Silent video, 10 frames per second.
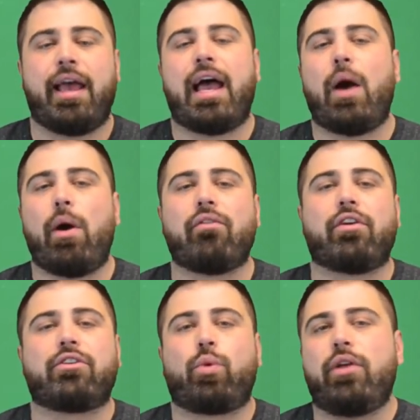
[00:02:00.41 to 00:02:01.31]

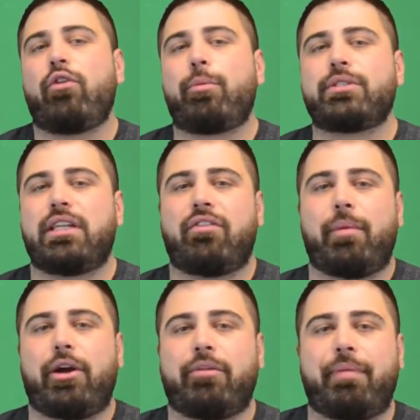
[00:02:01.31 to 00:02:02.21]
However, 24% of
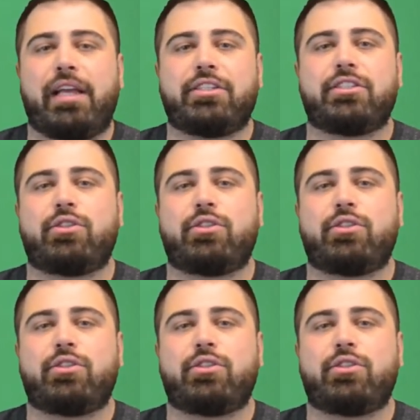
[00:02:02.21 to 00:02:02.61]
American patients